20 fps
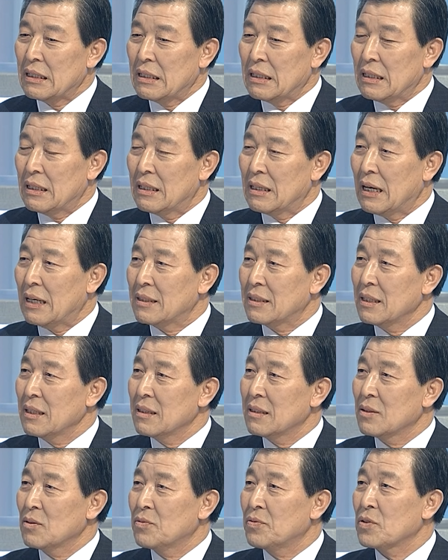I
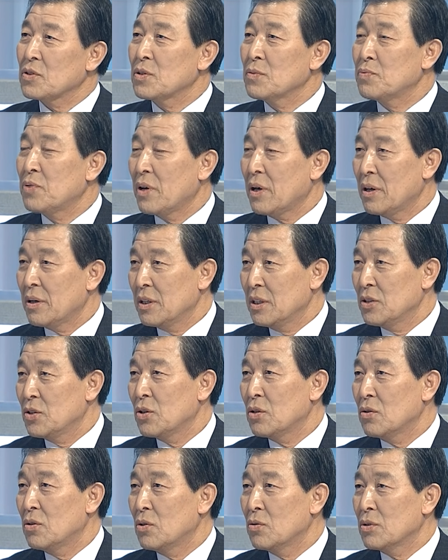think first priority
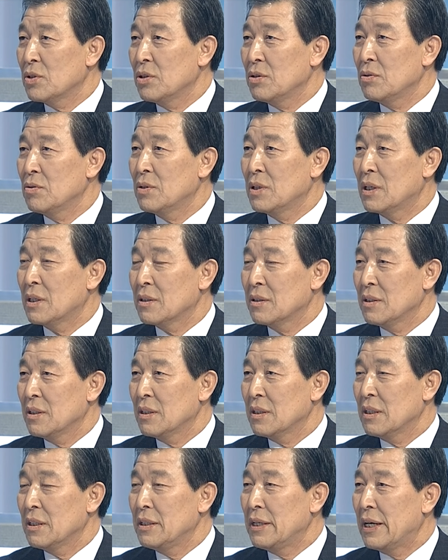should go to
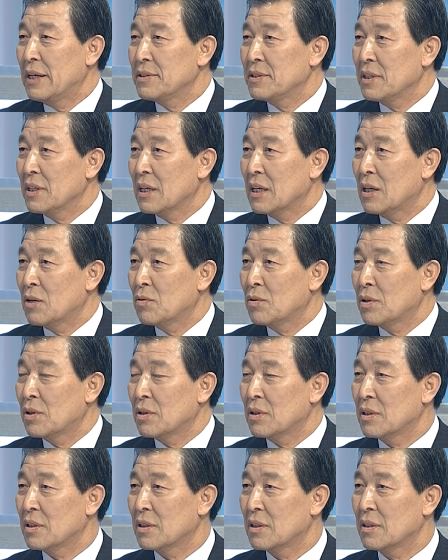the enhancing
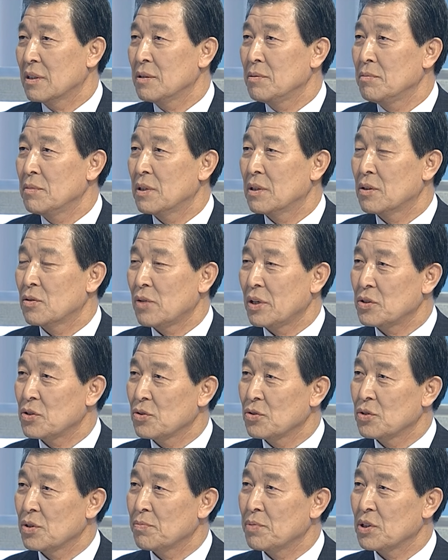our
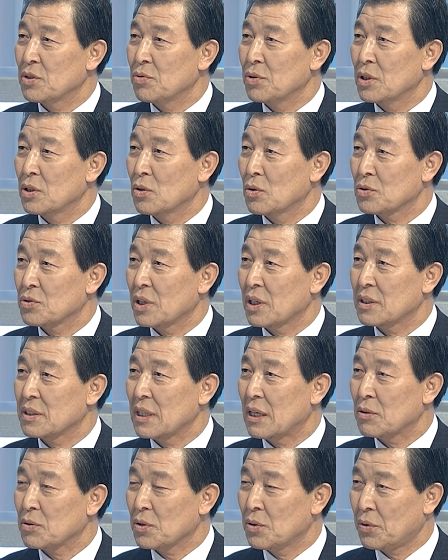relationship between North and
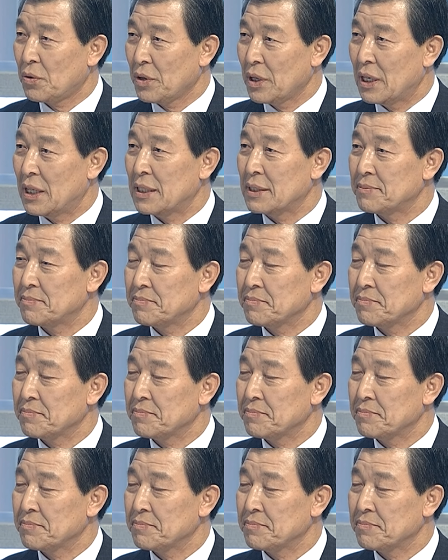South Korea